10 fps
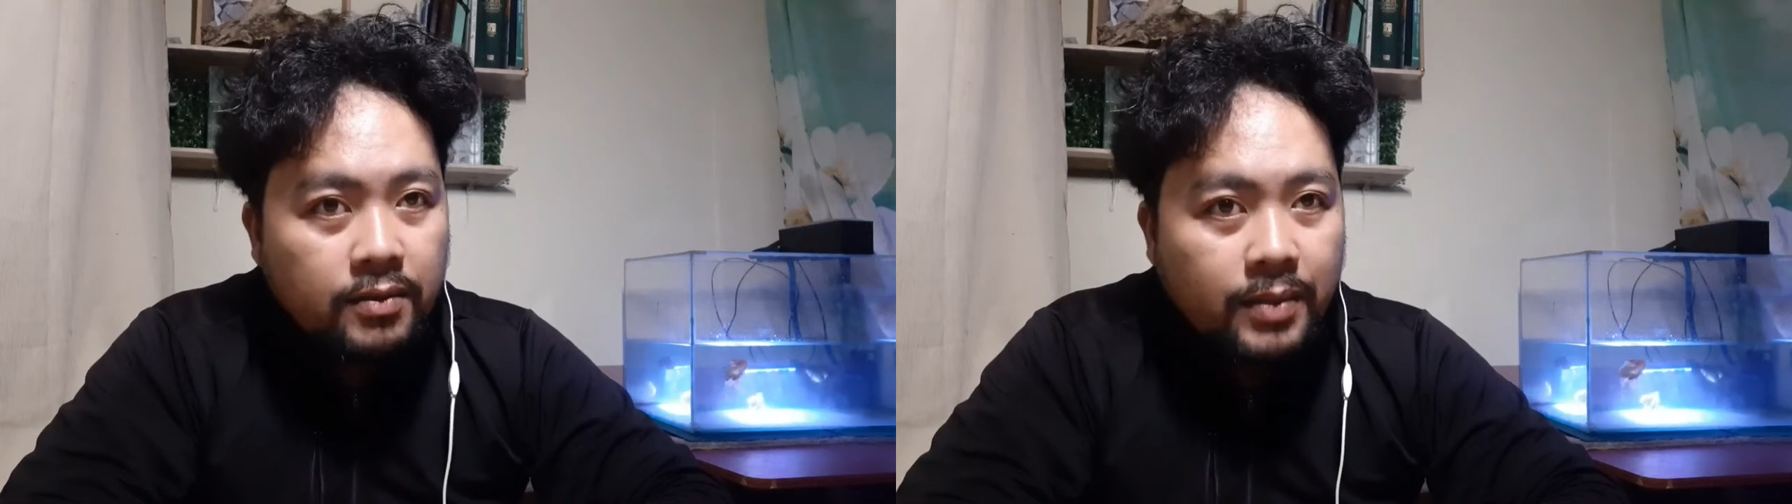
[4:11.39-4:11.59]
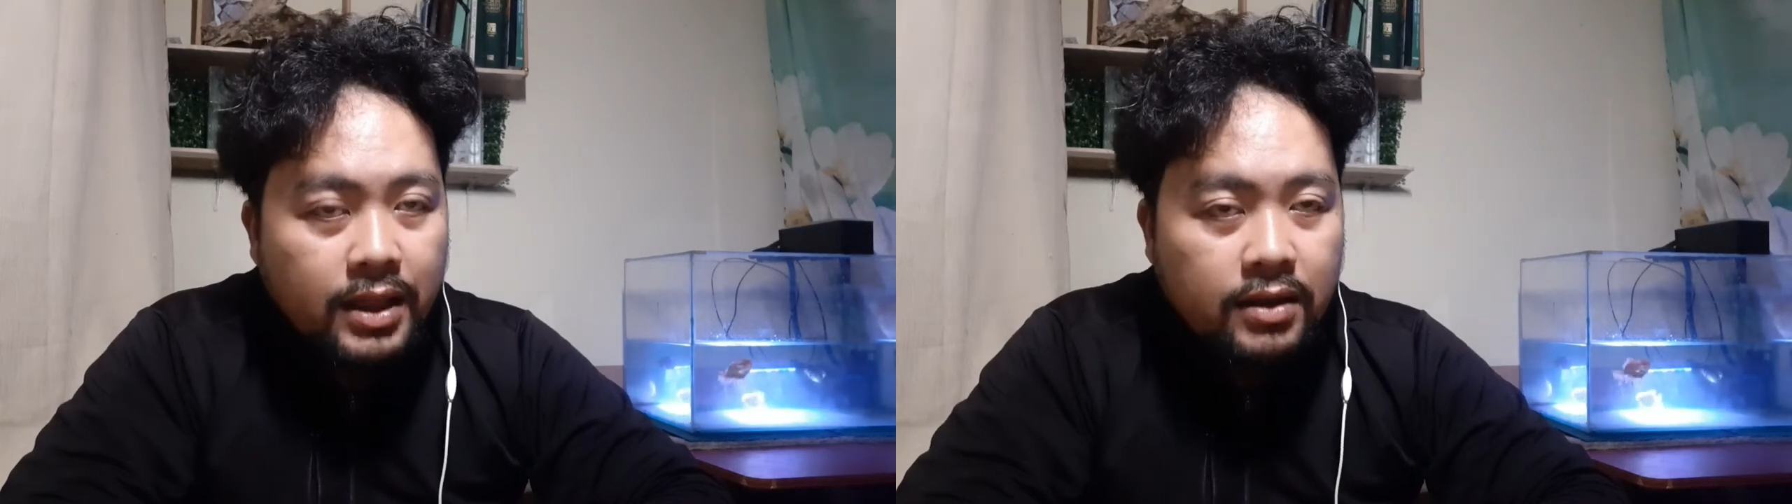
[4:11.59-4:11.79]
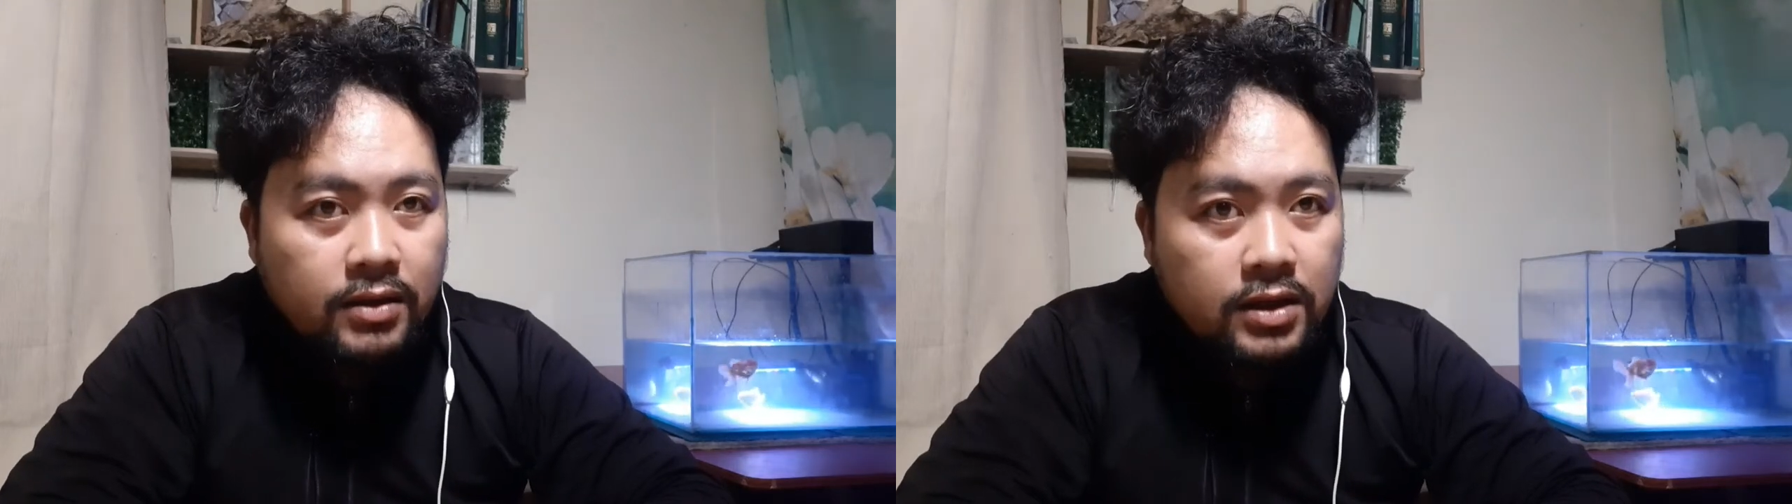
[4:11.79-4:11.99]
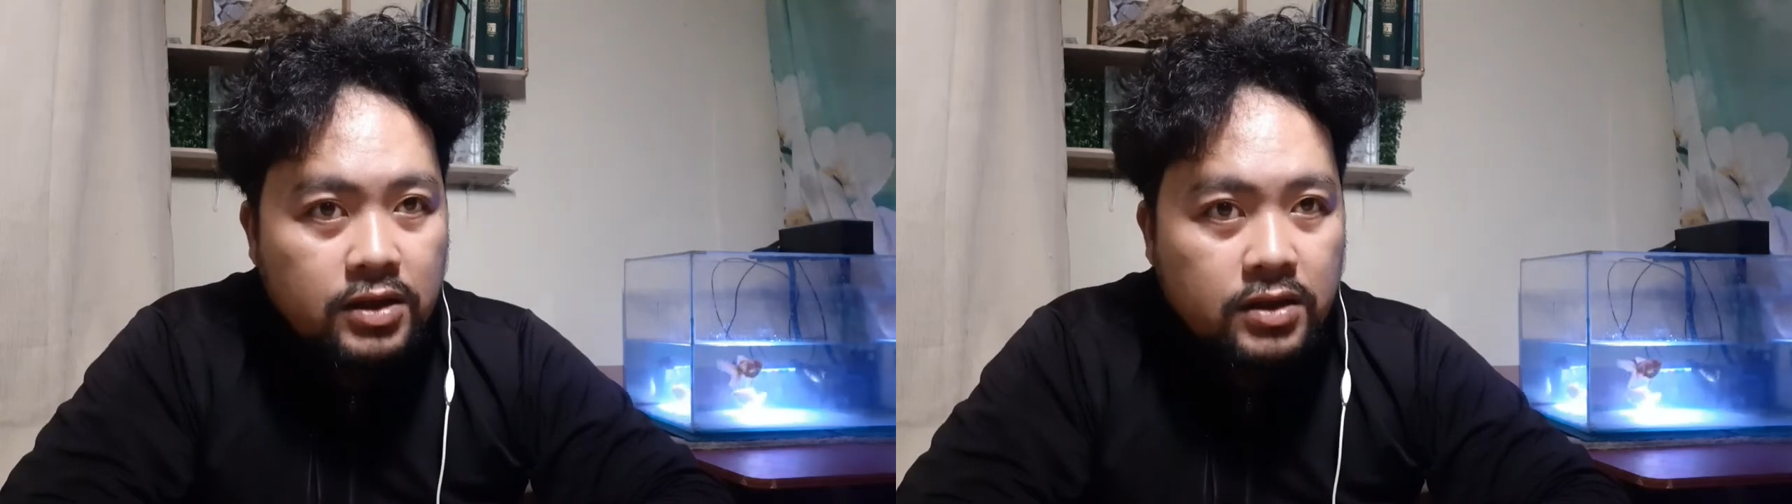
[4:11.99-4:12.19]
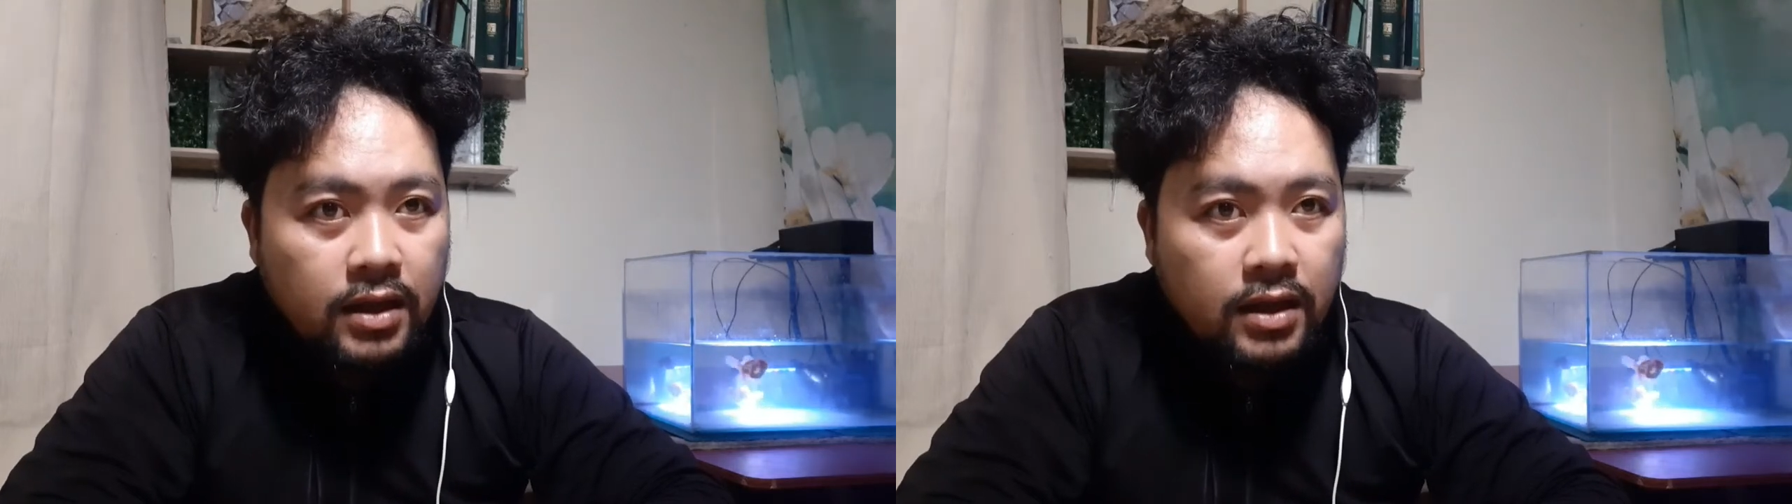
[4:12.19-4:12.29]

method is